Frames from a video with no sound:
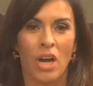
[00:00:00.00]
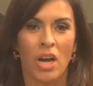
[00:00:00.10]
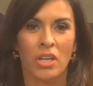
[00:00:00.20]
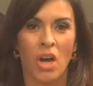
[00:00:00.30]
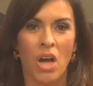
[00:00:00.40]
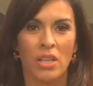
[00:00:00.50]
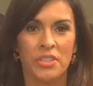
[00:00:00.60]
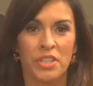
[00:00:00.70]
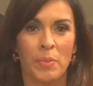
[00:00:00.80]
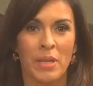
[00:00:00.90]

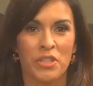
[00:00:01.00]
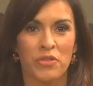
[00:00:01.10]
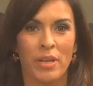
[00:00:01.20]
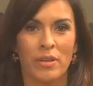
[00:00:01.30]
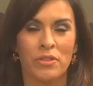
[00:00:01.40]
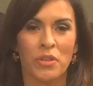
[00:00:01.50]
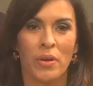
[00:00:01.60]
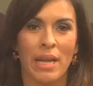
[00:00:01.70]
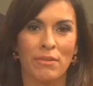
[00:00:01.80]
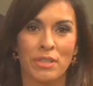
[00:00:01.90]
Hancock College
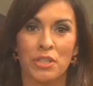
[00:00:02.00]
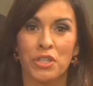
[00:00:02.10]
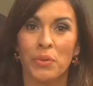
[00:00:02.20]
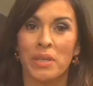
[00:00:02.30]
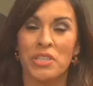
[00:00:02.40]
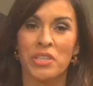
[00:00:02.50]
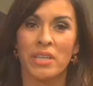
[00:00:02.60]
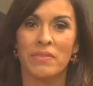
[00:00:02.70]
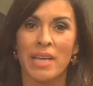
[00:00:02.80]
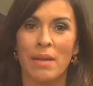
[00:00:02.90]
administrators are announcing
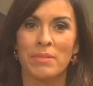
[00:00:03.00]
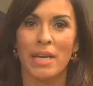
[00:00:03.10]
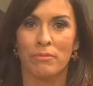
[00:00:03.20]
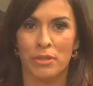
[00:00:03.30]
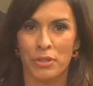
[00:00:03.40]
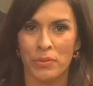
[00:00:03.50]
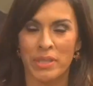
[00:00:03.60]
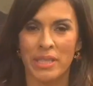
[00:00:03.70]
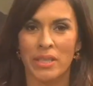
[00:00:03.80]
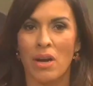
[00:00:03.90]
two initiatives aimed
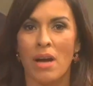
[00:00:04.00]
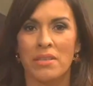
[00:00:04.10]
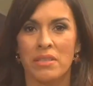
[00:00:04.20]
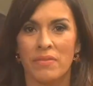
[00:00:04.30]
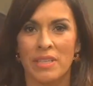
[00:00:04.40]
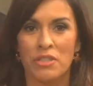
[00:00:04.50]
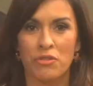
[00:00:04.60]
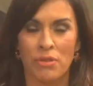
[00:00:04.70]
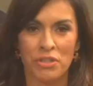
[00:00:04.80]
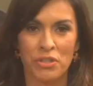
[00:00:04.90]
at reducing the
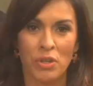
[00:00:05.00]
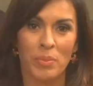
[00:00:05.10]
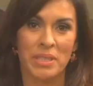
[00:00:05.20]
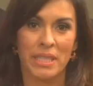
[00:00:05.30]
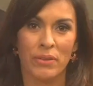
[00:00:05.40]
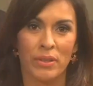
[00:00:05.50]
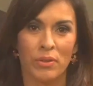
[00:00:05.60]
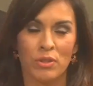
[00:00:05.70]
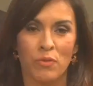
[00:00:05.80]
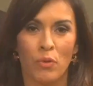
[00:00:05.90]
cost of instructional
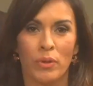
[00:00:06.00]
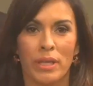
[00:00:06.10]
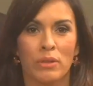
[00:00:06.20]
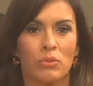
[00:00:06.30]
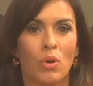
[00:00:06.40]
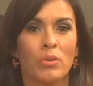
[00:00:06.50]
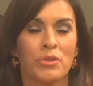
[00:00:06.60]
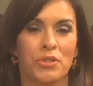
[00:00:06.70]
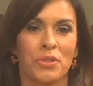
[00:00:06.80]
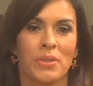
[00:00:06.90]
materials for
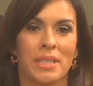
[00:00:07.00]
enrolled